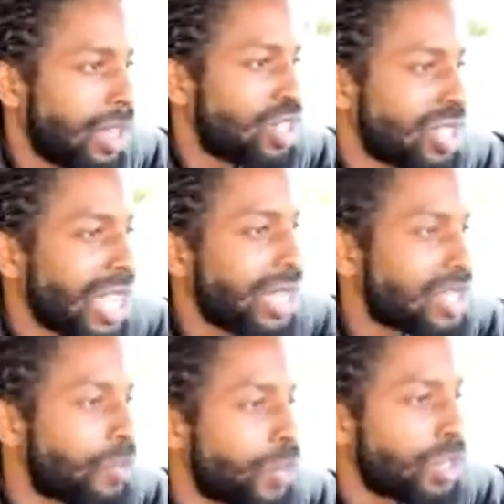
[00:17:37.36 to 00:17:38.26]
It just has
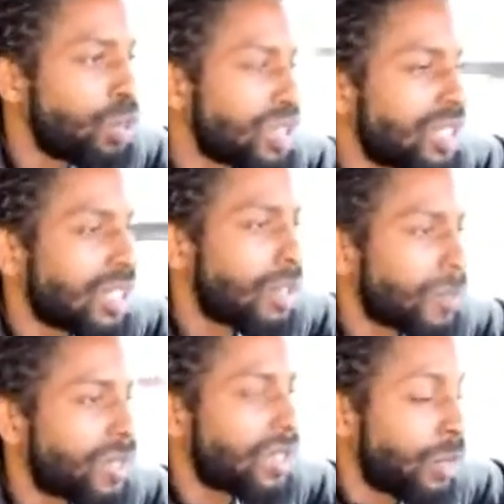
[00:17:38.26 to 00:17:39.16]
different uses and
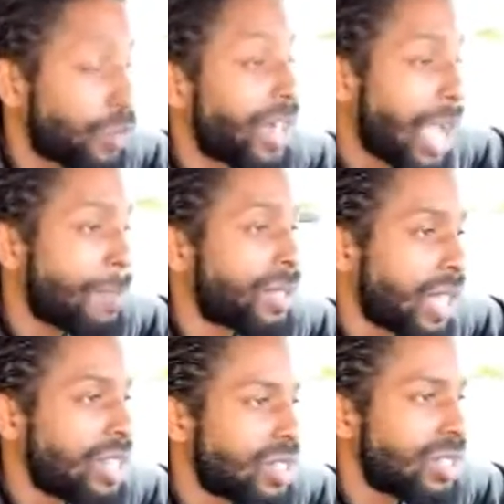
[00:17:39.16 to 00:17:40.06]
different
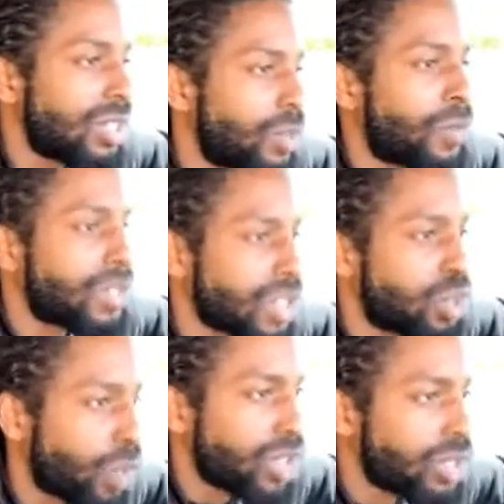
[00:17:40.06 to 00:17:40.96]
applications in different
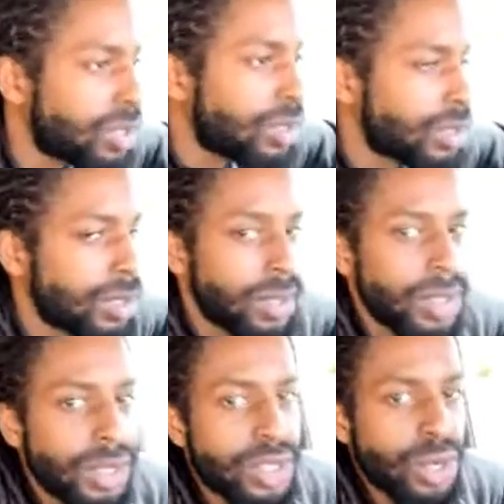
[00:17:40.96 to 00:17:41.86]
situations.
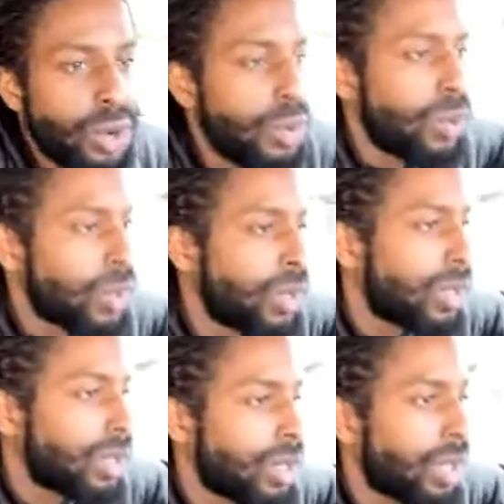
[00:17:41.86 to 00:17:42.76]
So
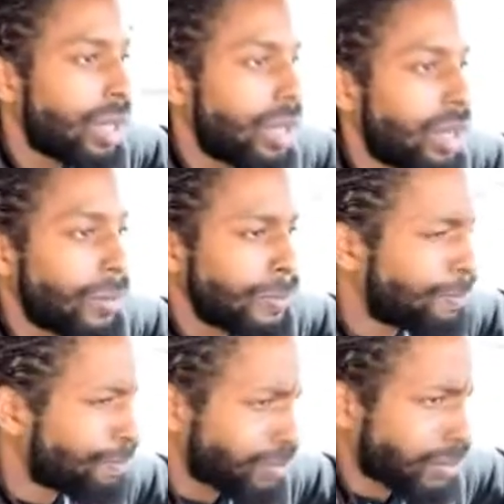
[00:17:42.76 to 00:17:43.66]
um,
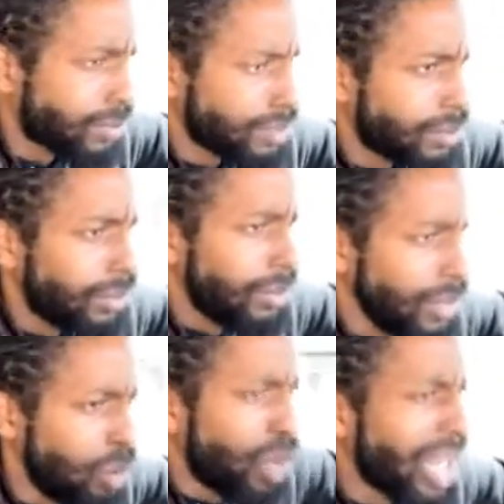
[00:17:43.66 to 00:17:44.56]

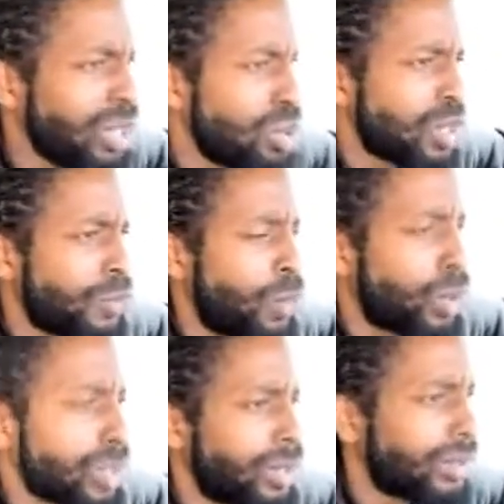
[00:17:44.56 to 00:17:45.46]
what I use it
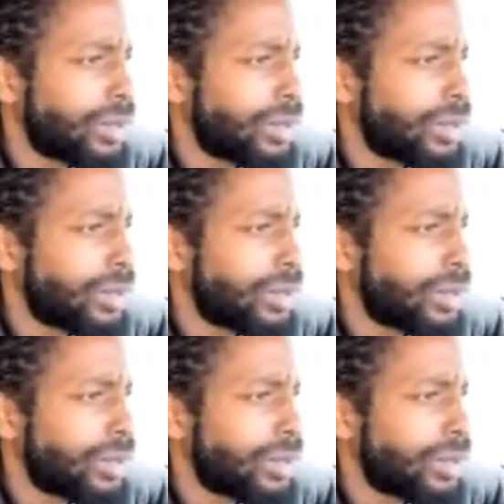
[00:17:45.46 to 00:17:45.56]
for